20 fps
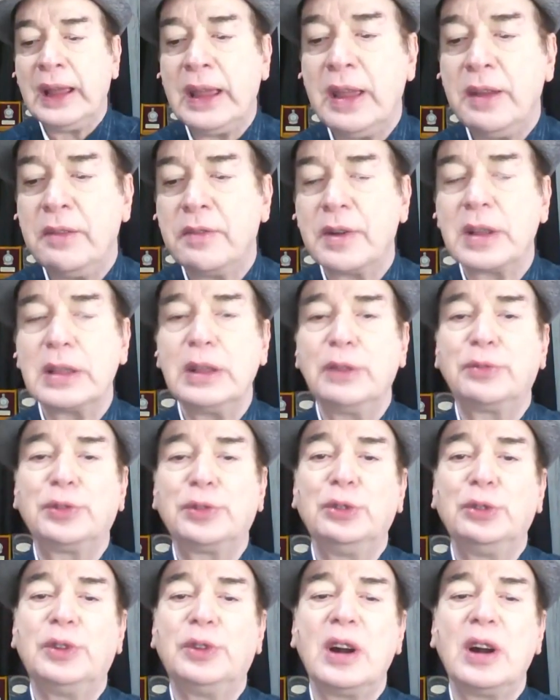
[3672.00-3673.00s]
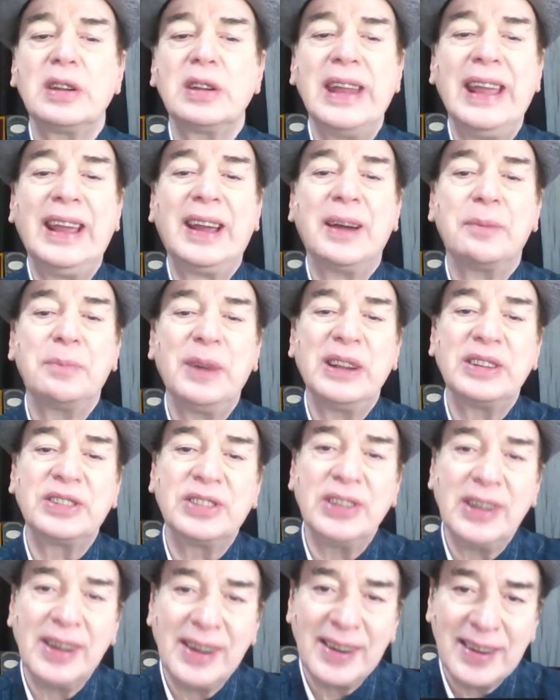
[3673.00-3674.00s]
Even if you want, take up a
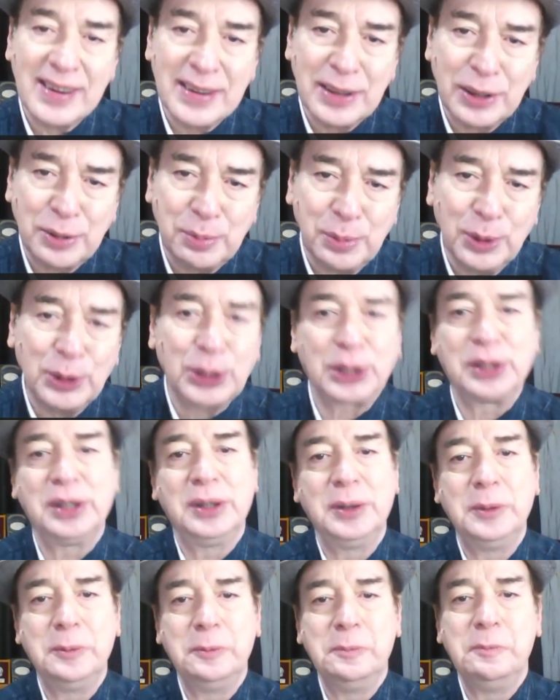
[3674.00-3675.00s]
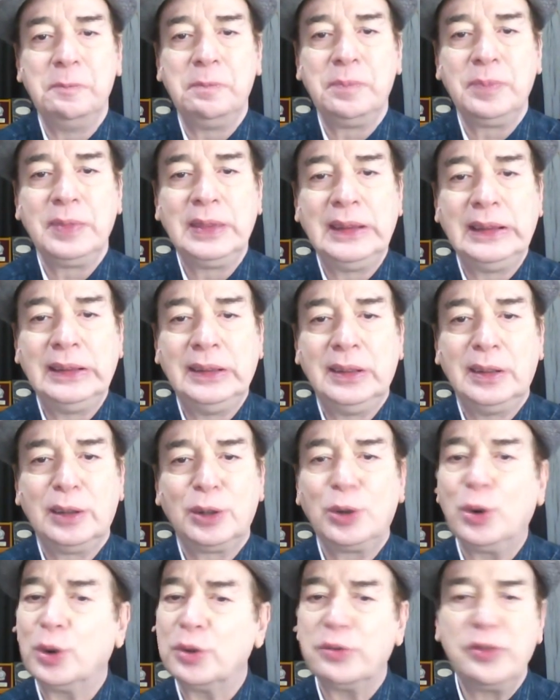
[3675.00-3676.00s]
children's book.
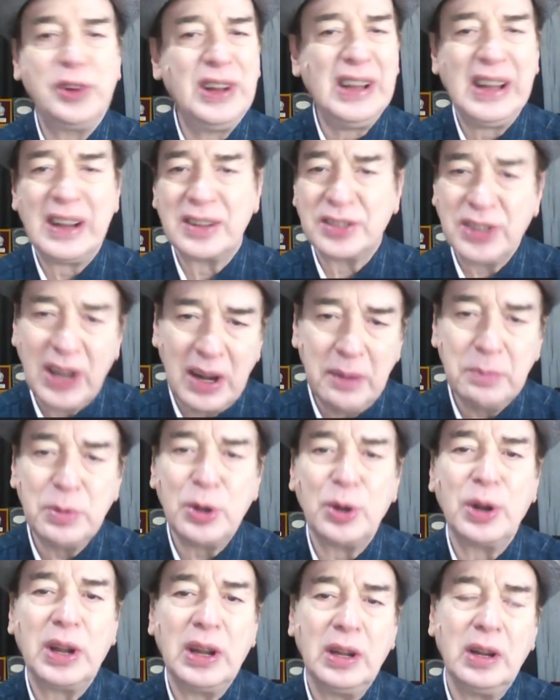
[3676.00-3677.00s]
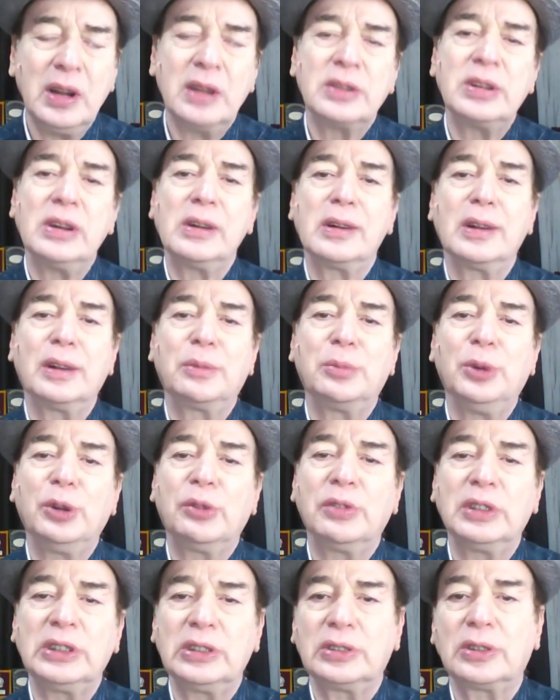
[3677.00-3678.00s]
Don't feel ashamed to read a children's
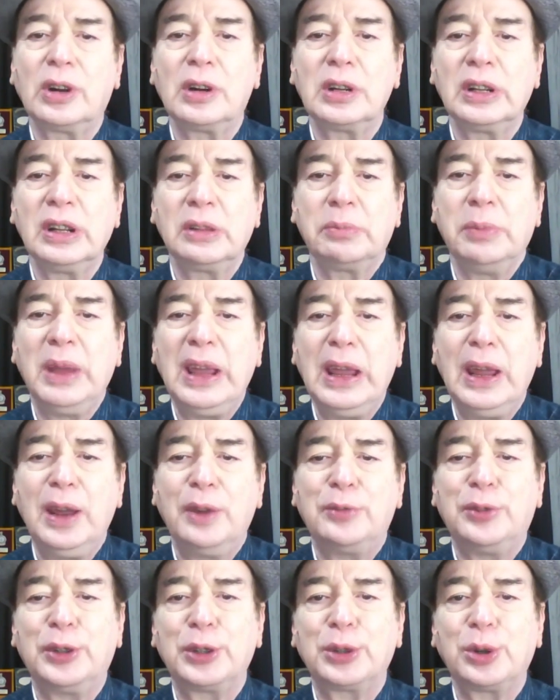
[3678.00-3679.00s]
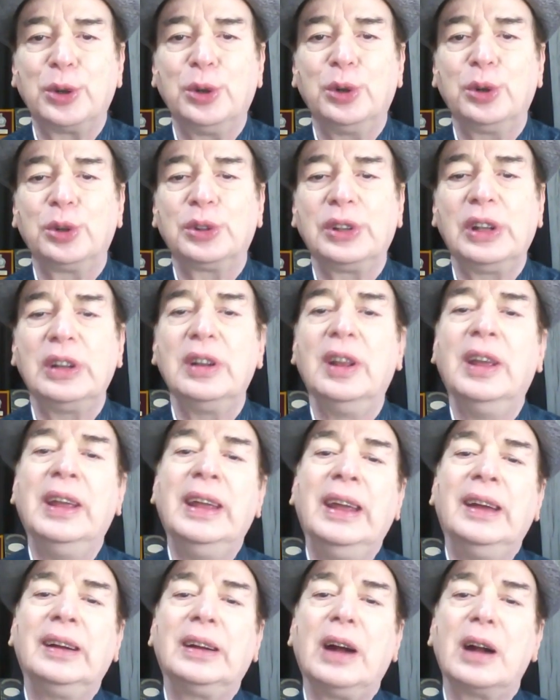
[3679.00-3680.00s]
book which has got these big photos and
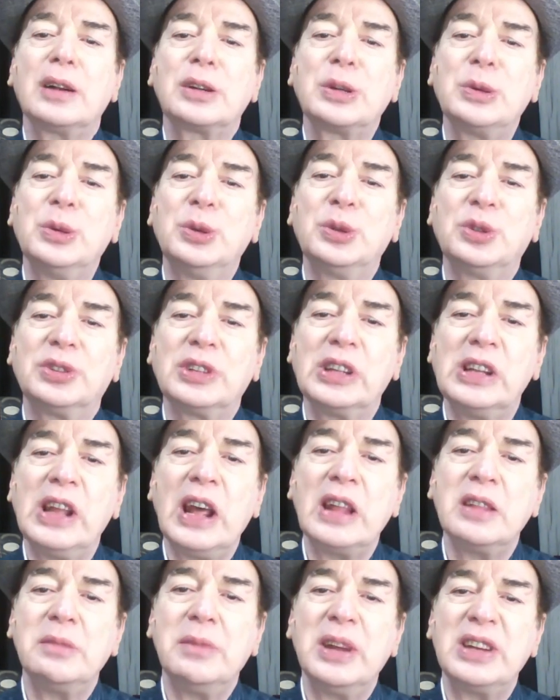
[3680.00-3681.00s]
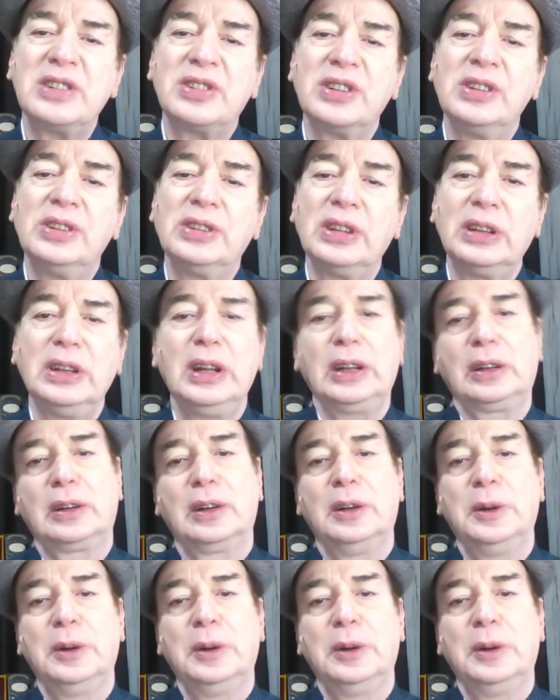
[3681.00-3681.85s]
cartoons and animations in it.